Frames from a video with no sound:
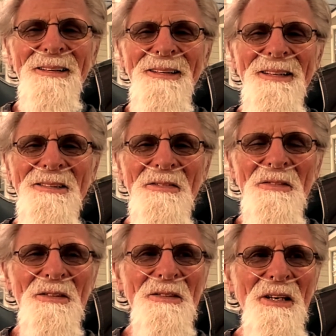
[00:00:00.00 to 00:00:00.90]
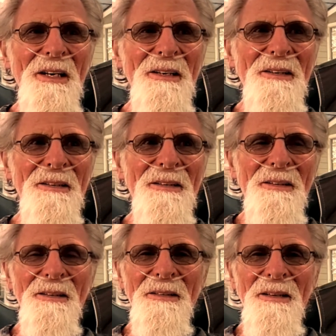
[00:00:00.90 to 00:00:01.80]
as if to say,
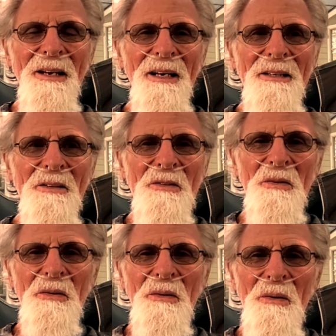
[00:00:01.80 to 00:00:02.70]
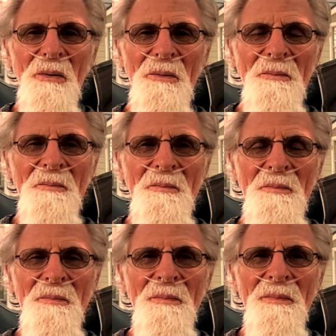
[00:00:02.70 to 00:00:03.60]
the heck did you do
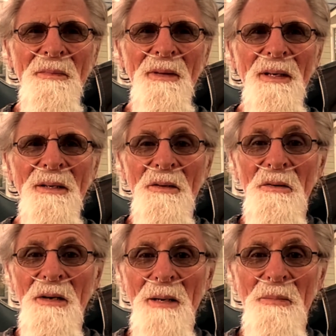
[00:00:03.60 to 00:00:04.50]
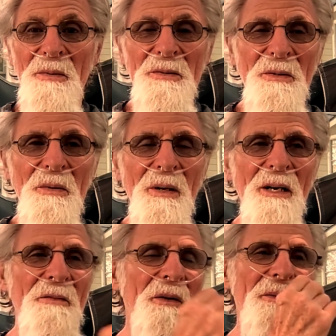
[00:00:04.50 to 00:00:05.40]
in your diapers or
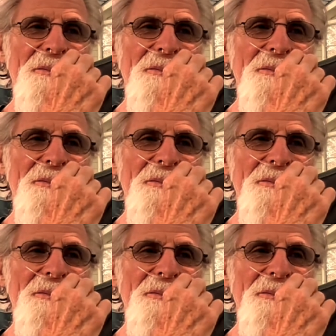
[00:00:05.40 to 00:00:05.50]
whatever?